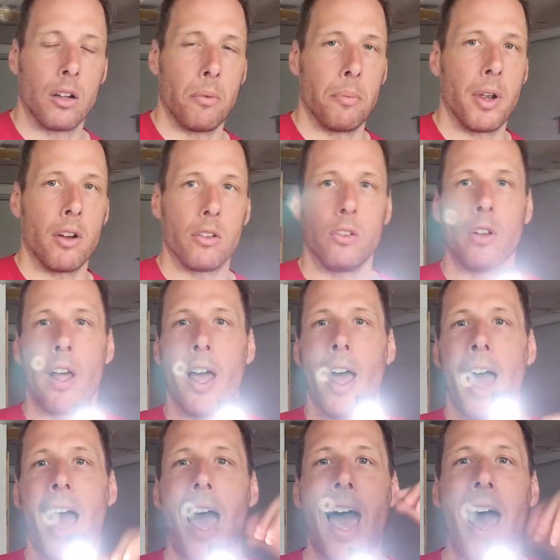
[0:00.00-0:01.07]
compared to the
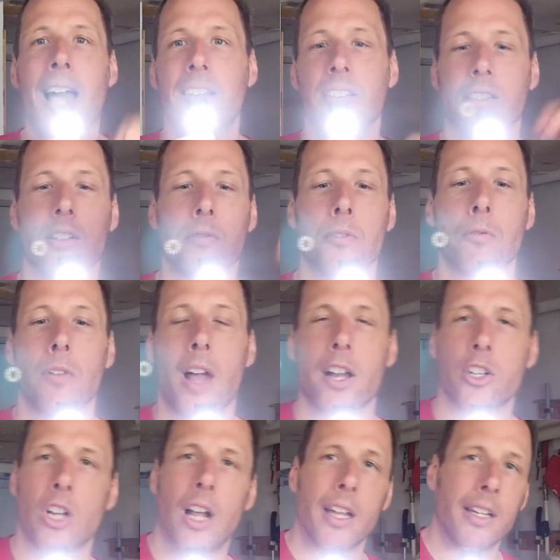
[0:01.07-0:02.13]
axis of the
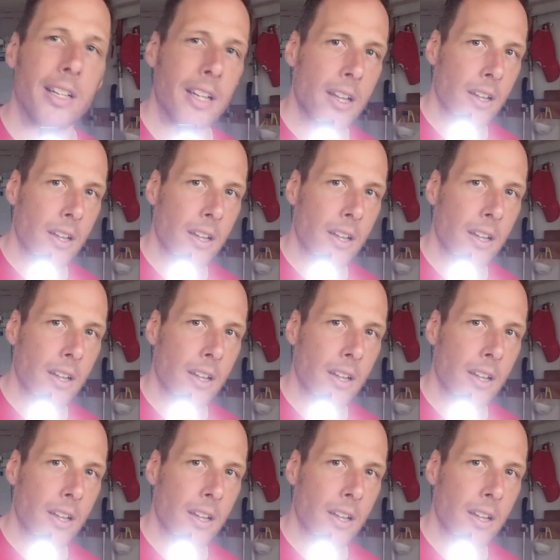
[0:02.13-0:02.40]
flashlight.